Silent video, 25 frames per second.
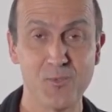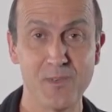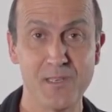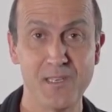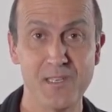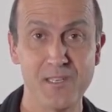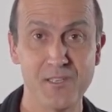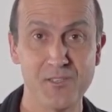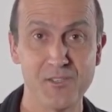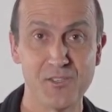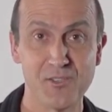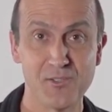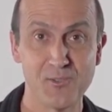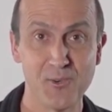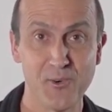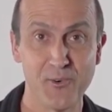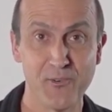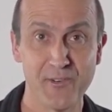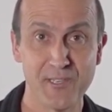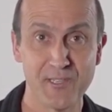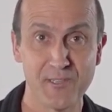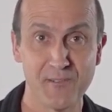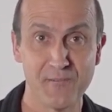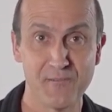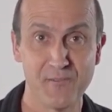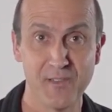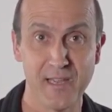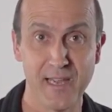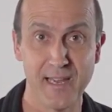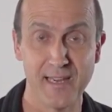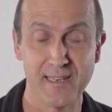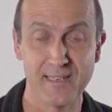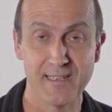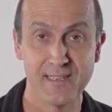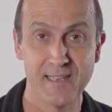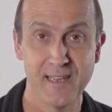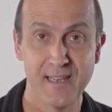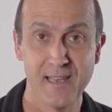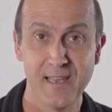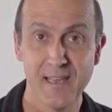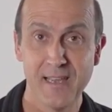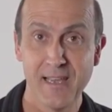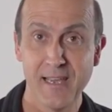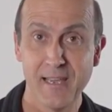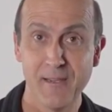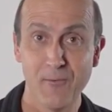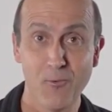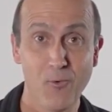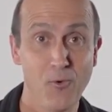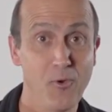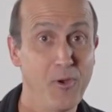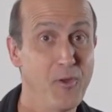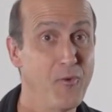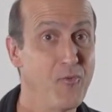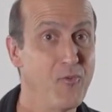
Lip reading: We hear stories of that all